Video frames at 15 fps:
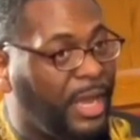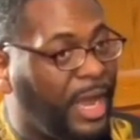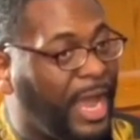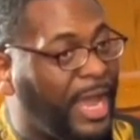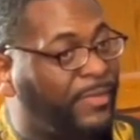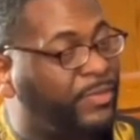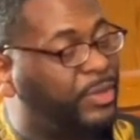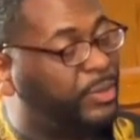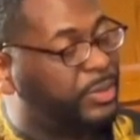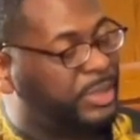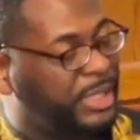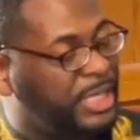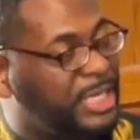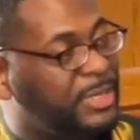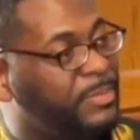and those
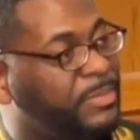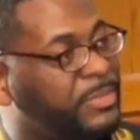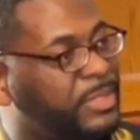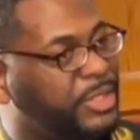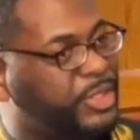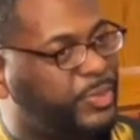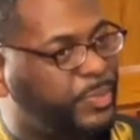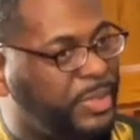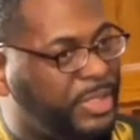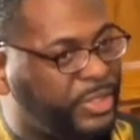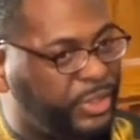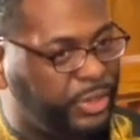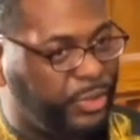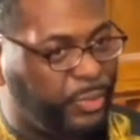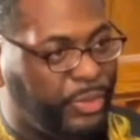hymns speak
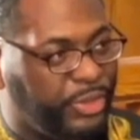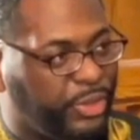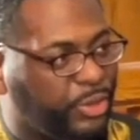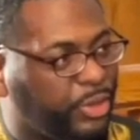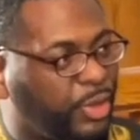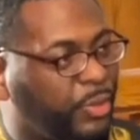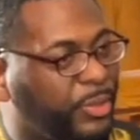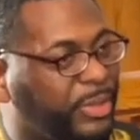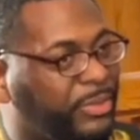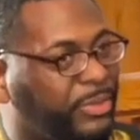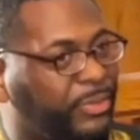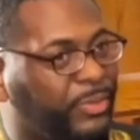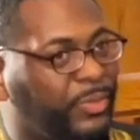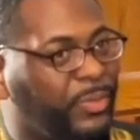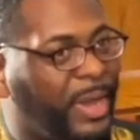to you when you're going
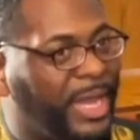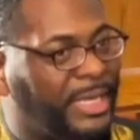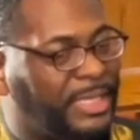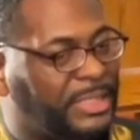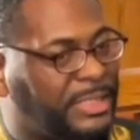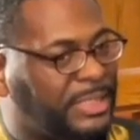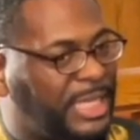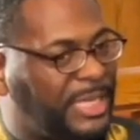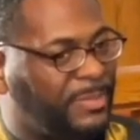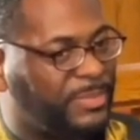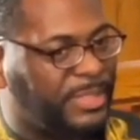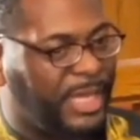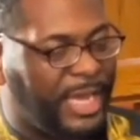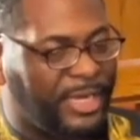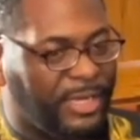through and it
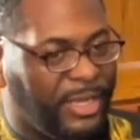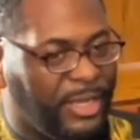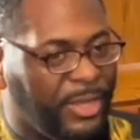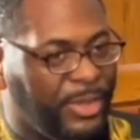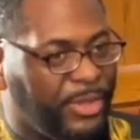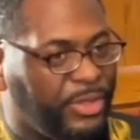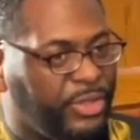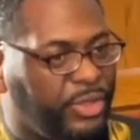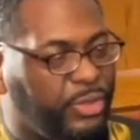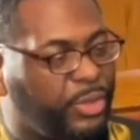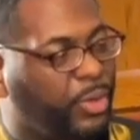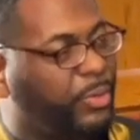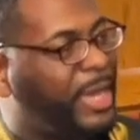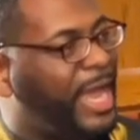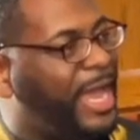seems that you
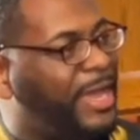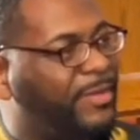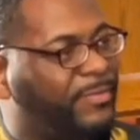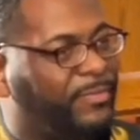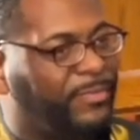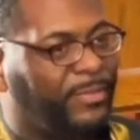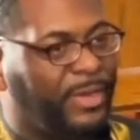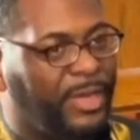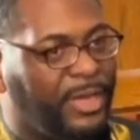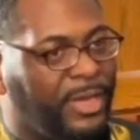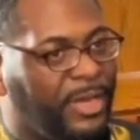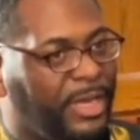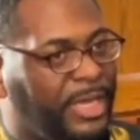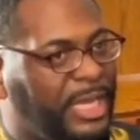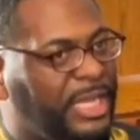don't have
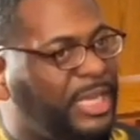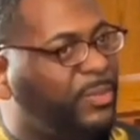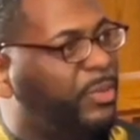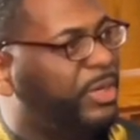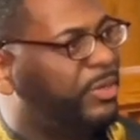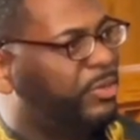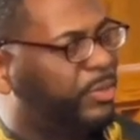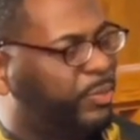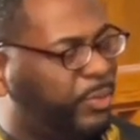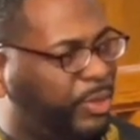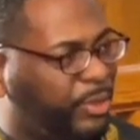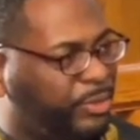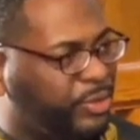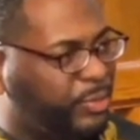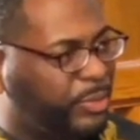anyone in the
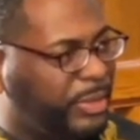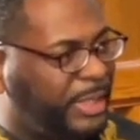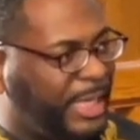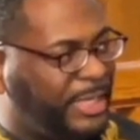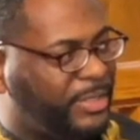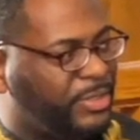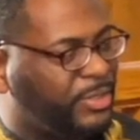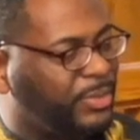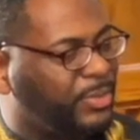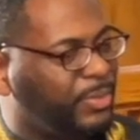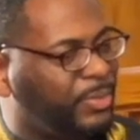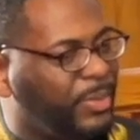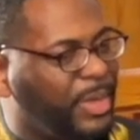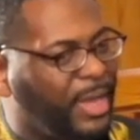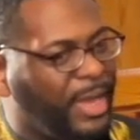world to relate
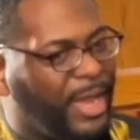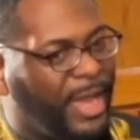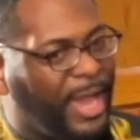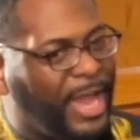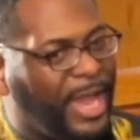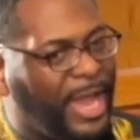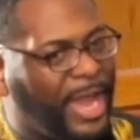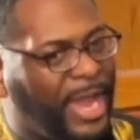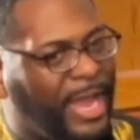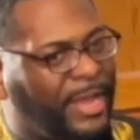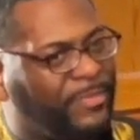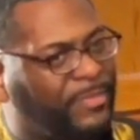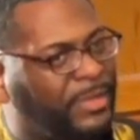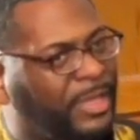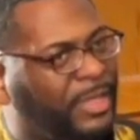to,
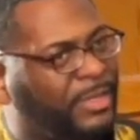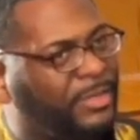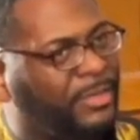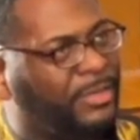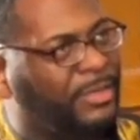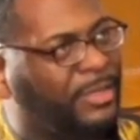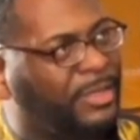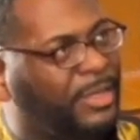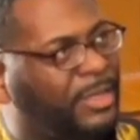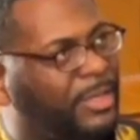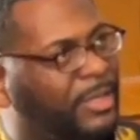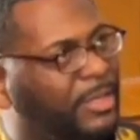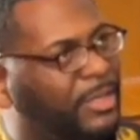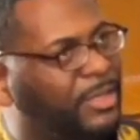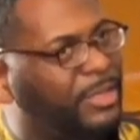and then
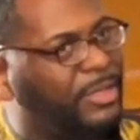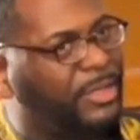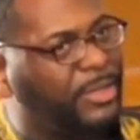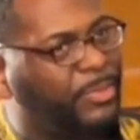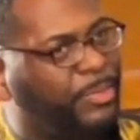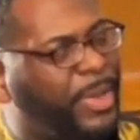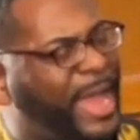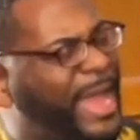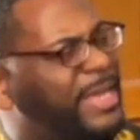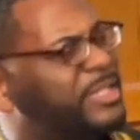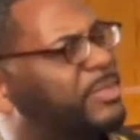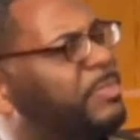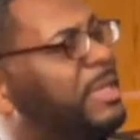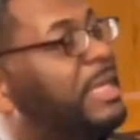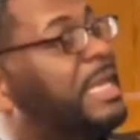
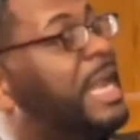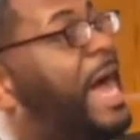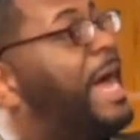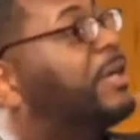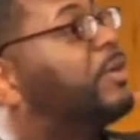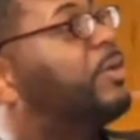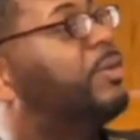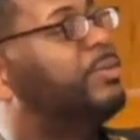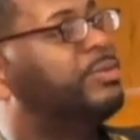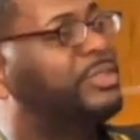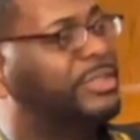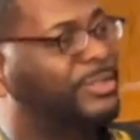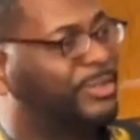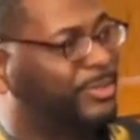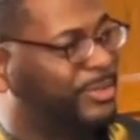pass me not, O
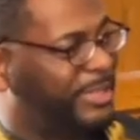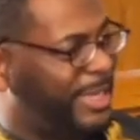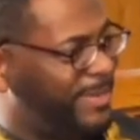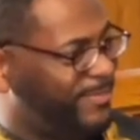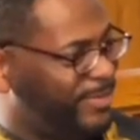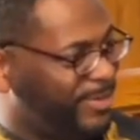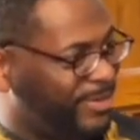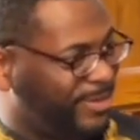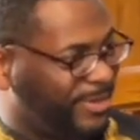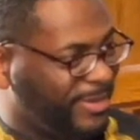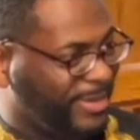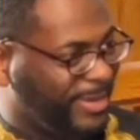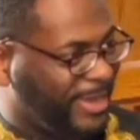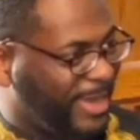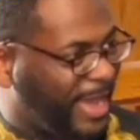gentle Savior.
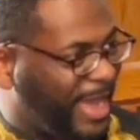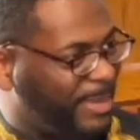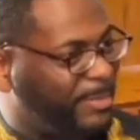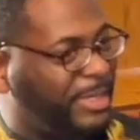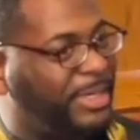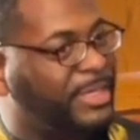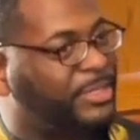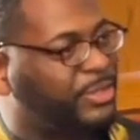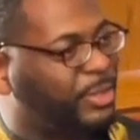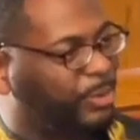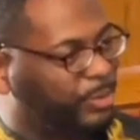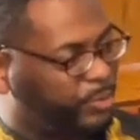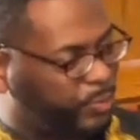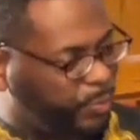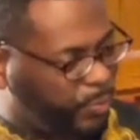Mm-hmm. I mean, it's
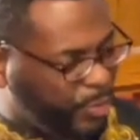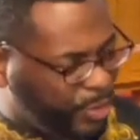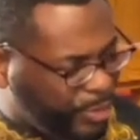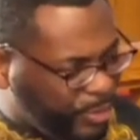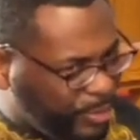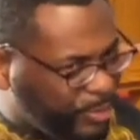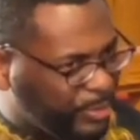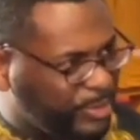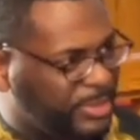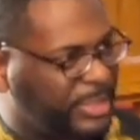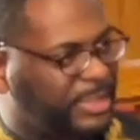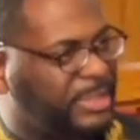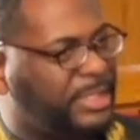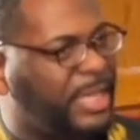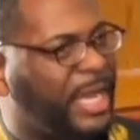those words,
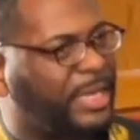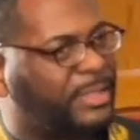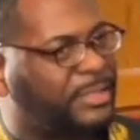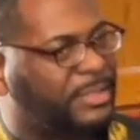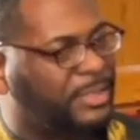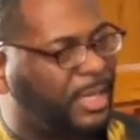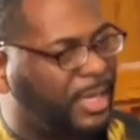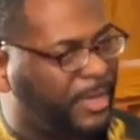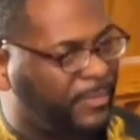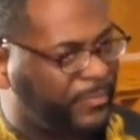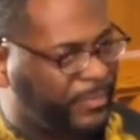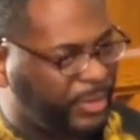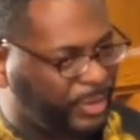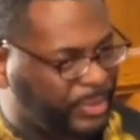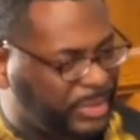the texts
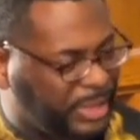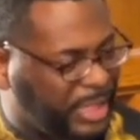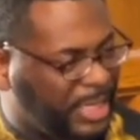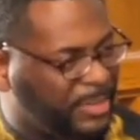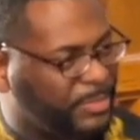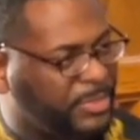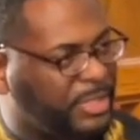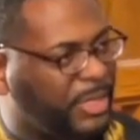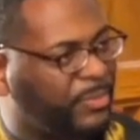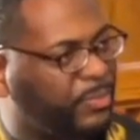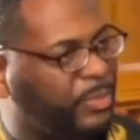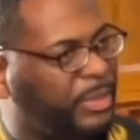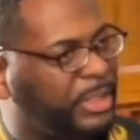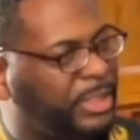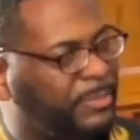of those hymns that
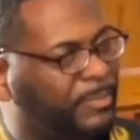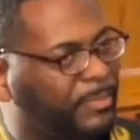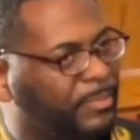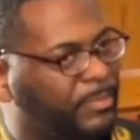really